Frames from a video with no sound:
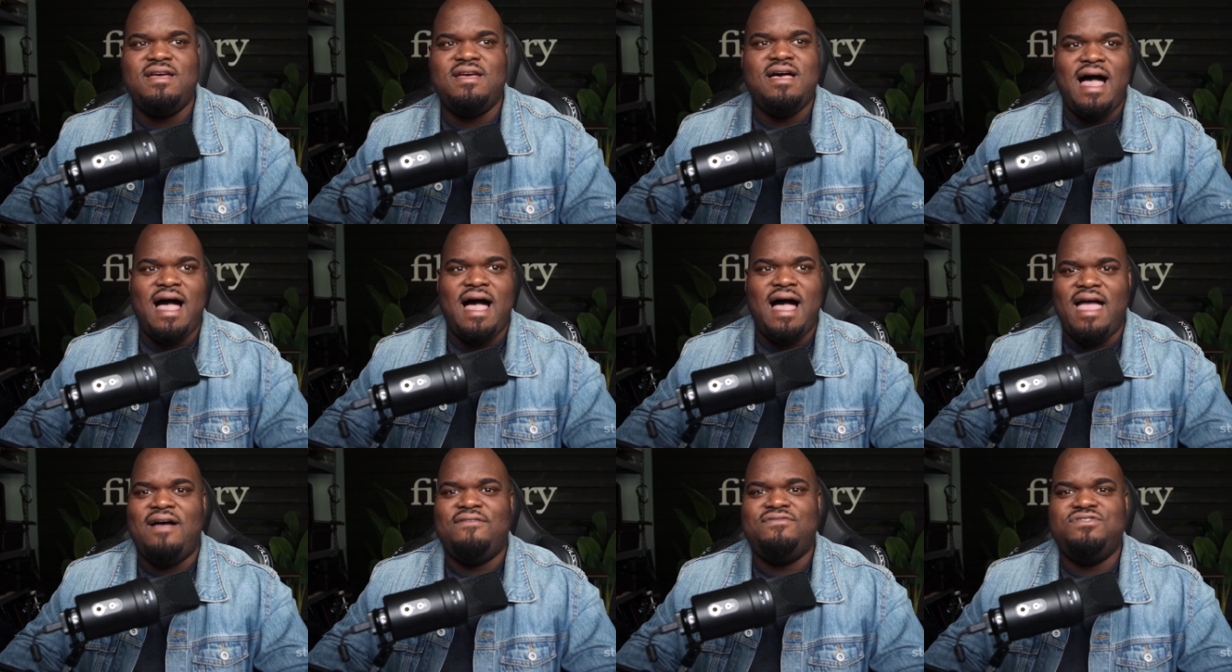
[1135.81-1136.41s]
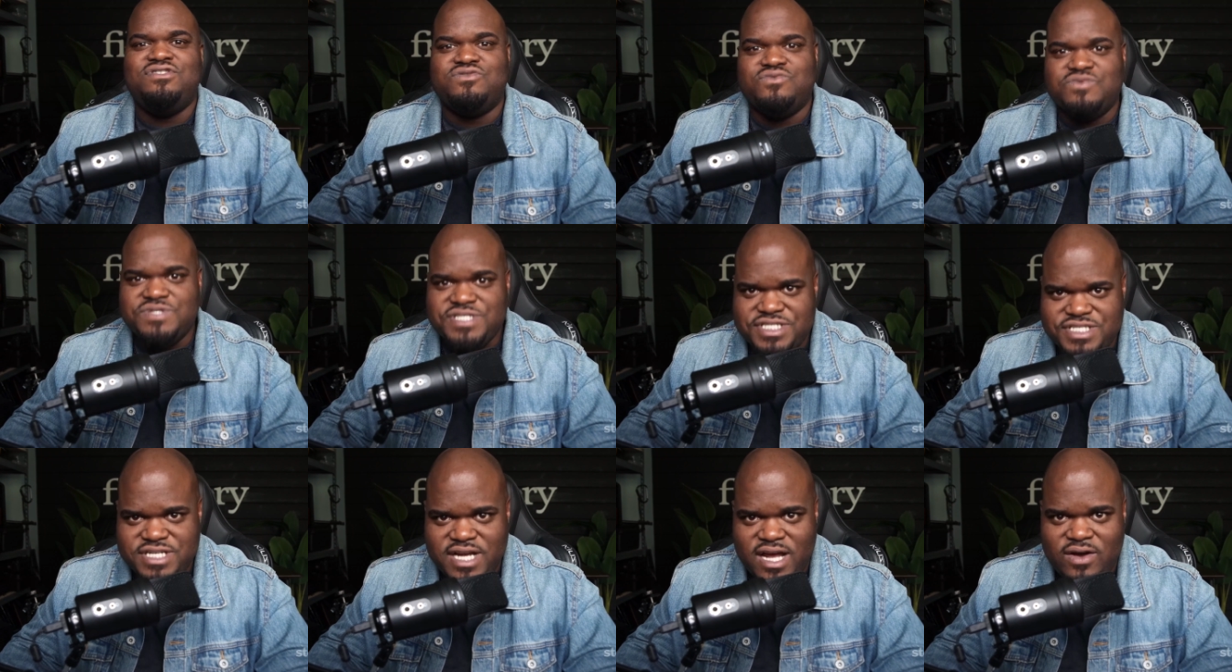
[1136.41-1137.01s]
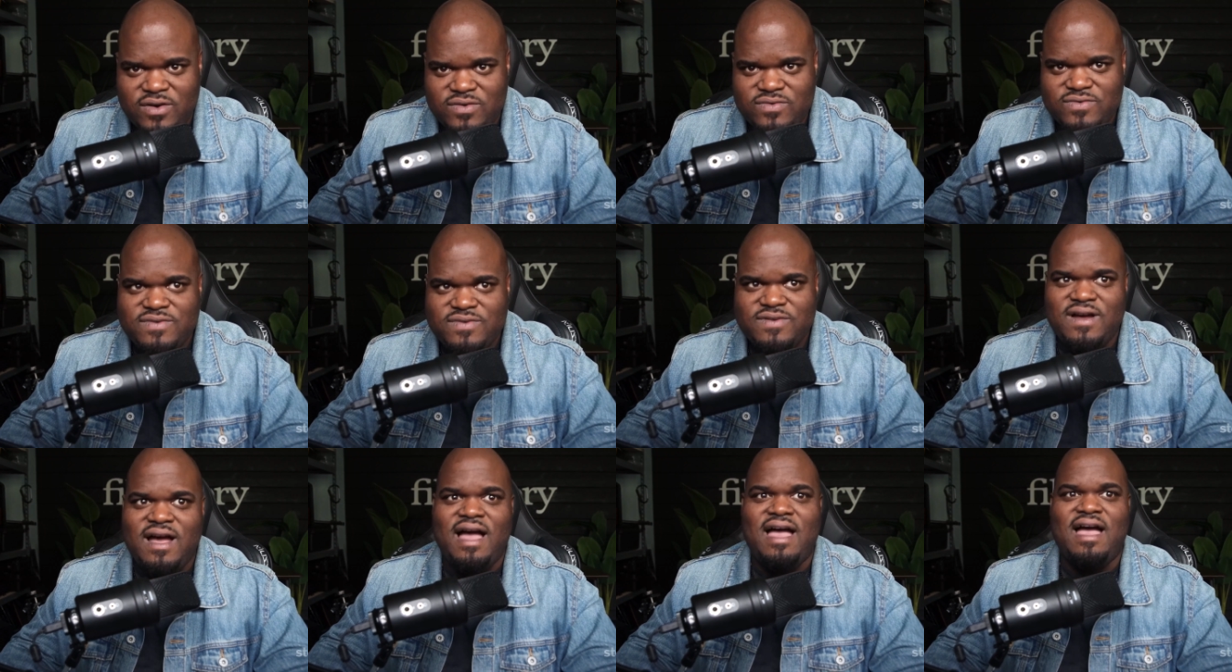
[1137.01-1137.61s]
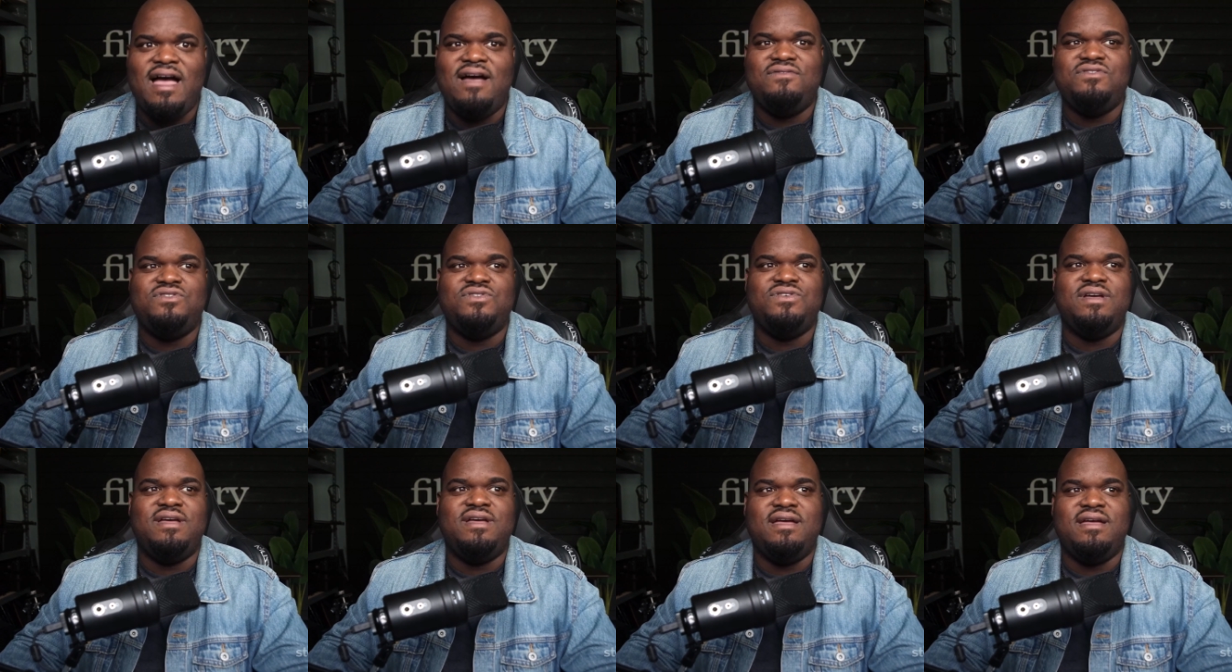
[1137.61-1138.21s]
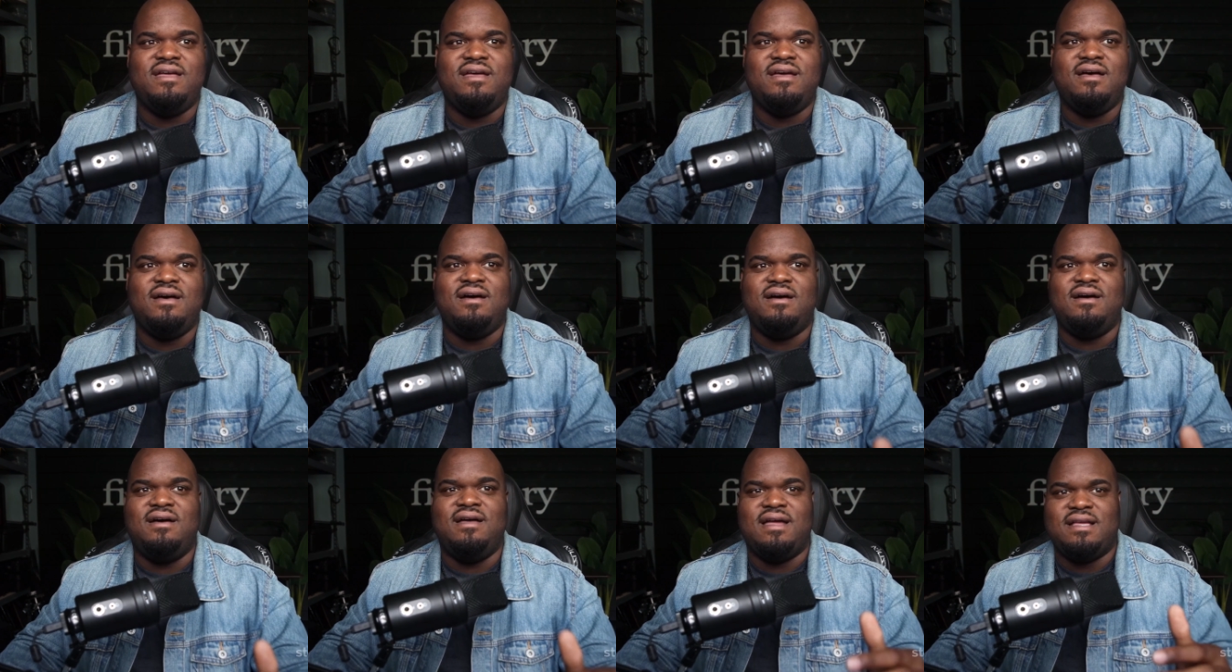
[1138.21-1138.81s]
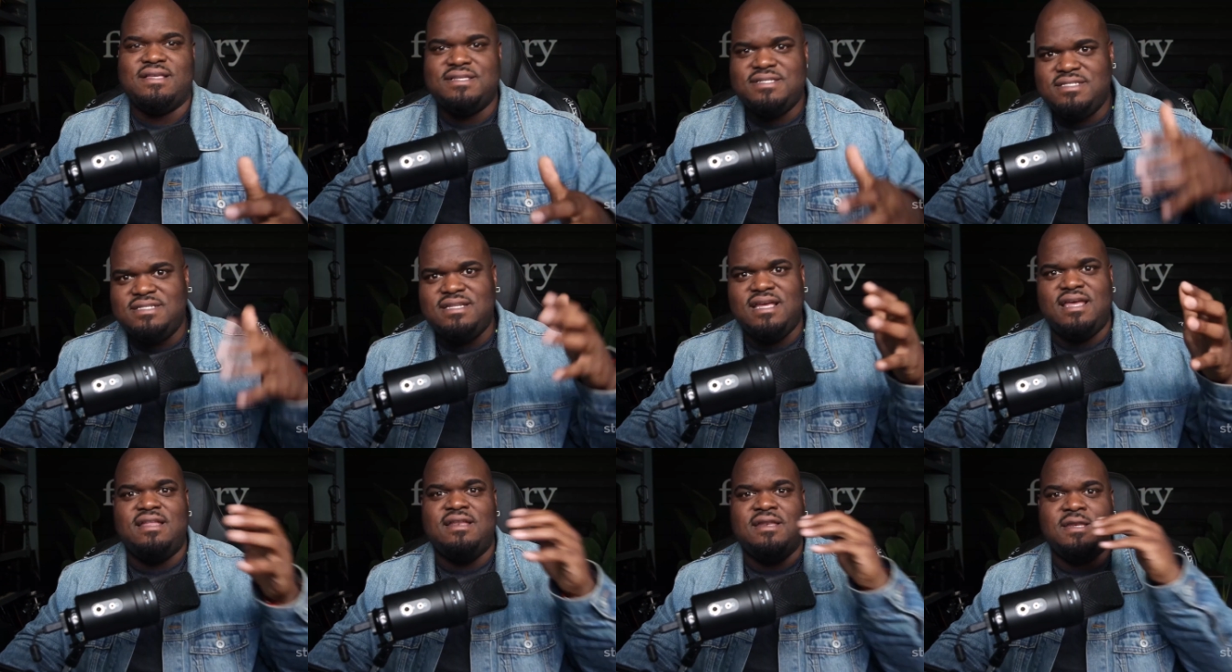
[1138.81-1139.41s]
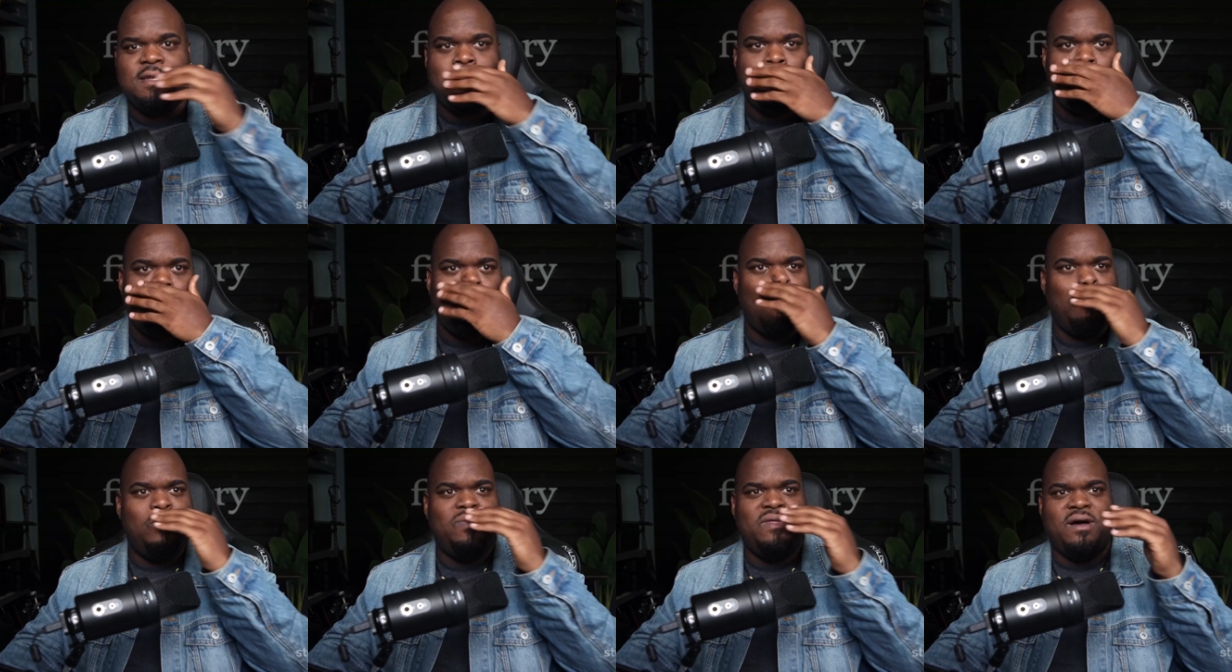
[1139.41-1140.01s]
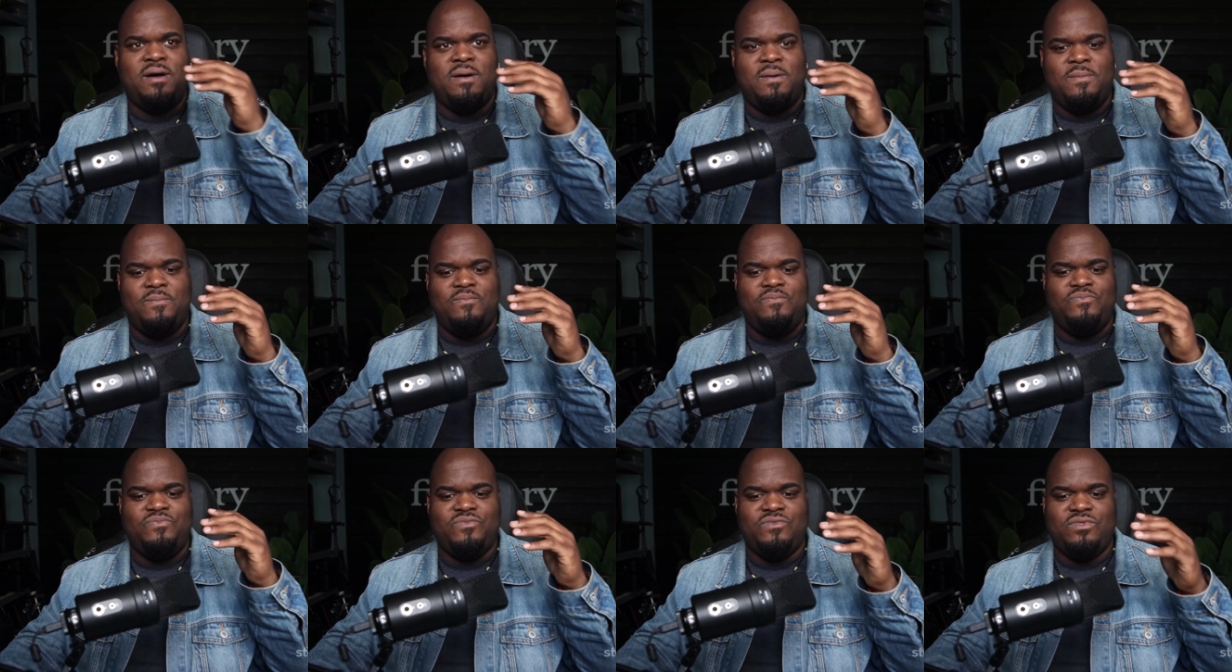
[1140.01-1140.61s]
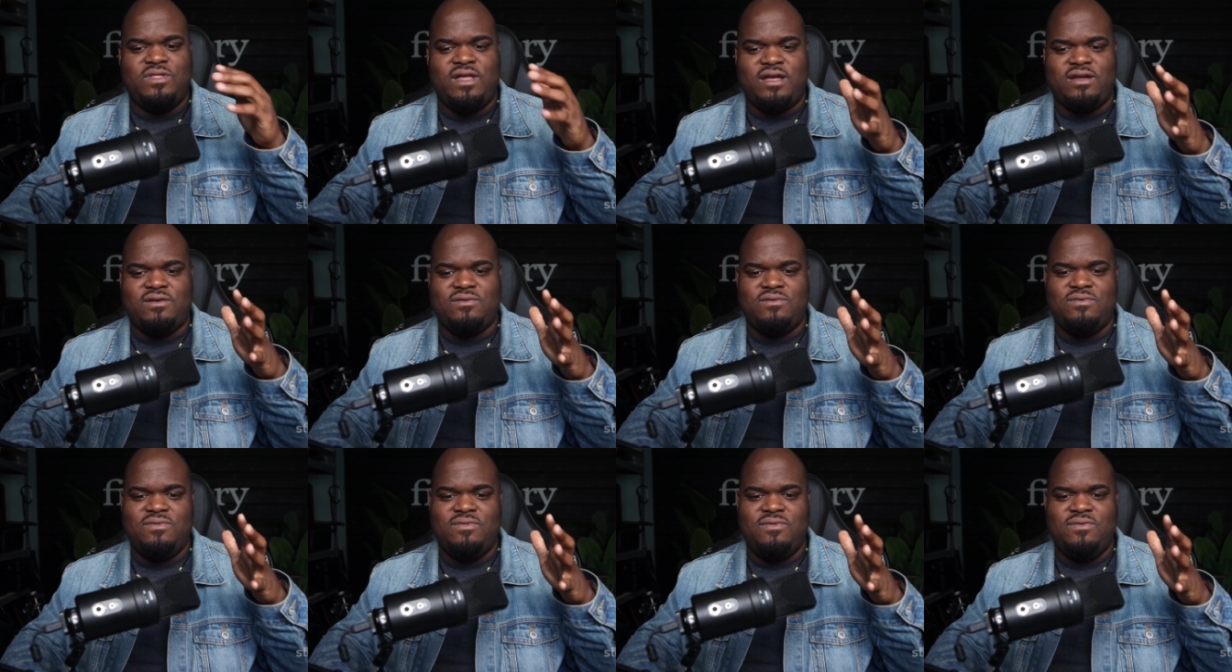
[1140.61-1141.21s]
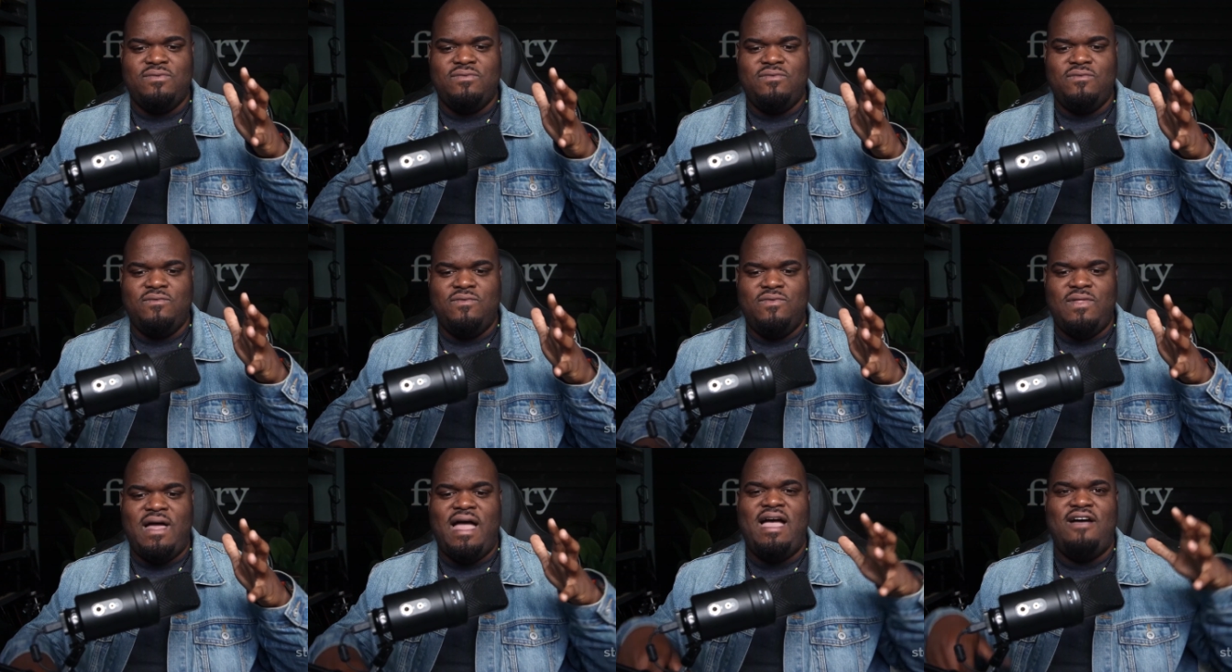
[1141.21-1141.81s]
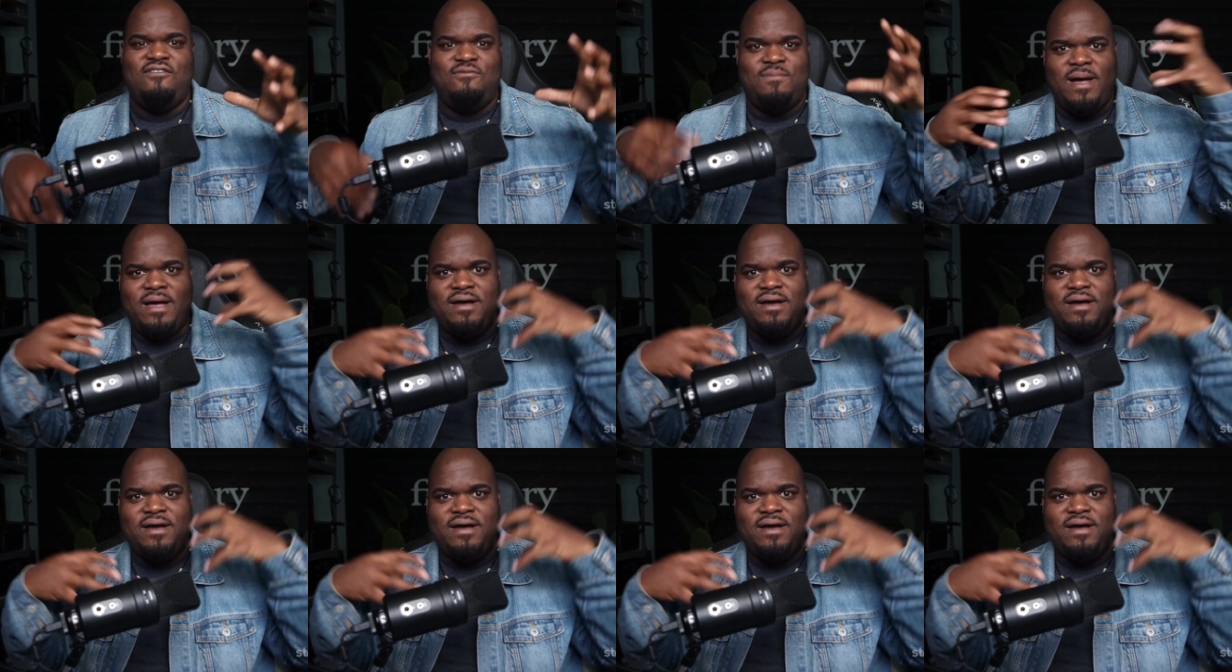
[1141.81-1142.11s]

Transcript: I have to reach out. I have to extend, like I have my